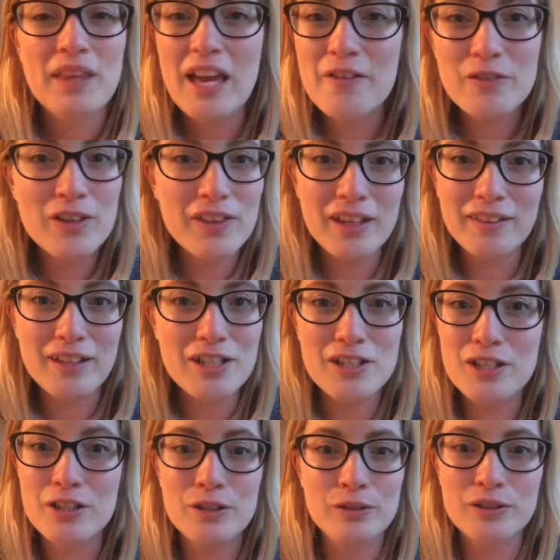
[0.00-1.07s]
everything they
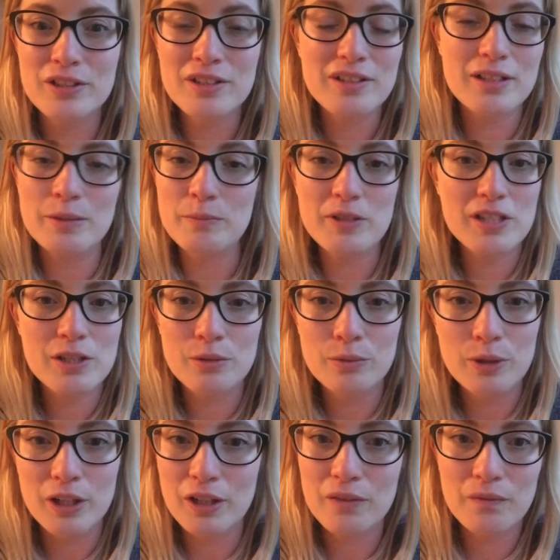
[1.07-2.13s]
do just seems to
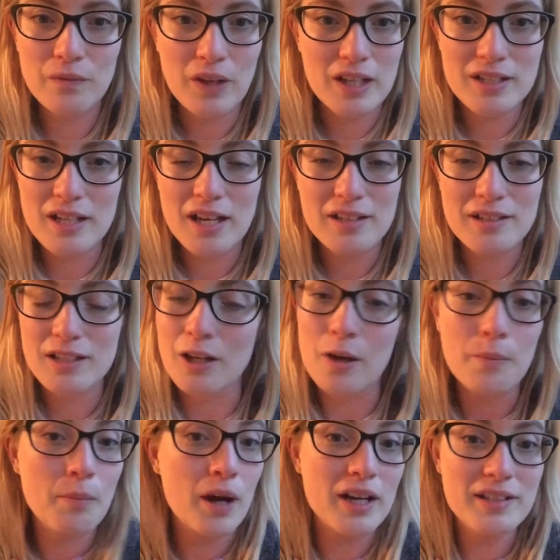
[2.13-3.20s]
work fantastic
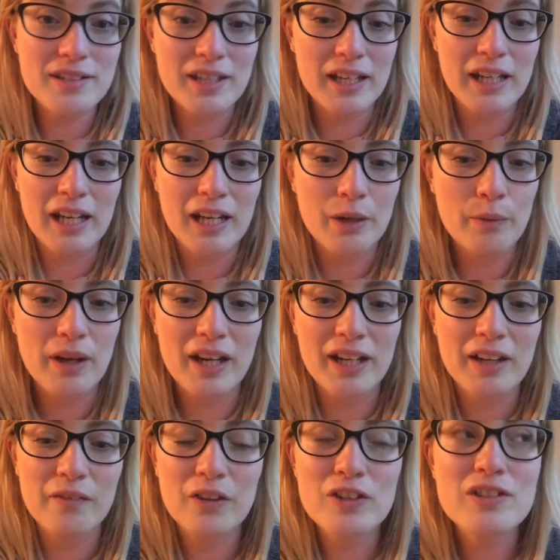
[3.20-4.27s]
on my skin anyway,
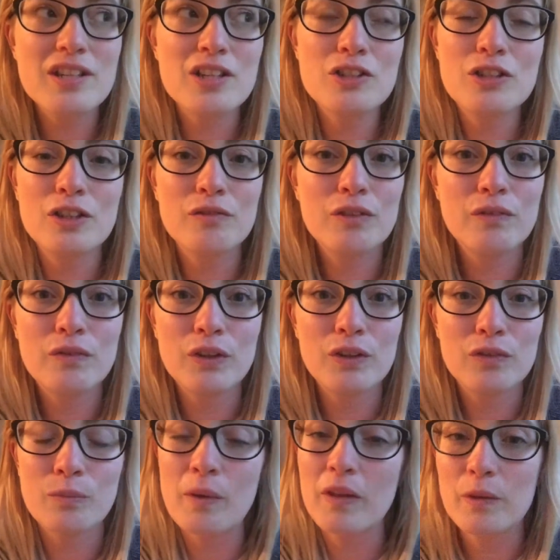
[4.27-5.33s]
and I've heard such good
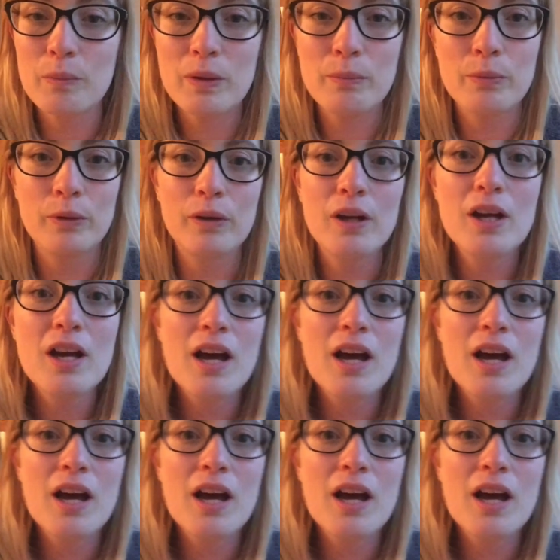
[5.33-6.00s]
reviews from other people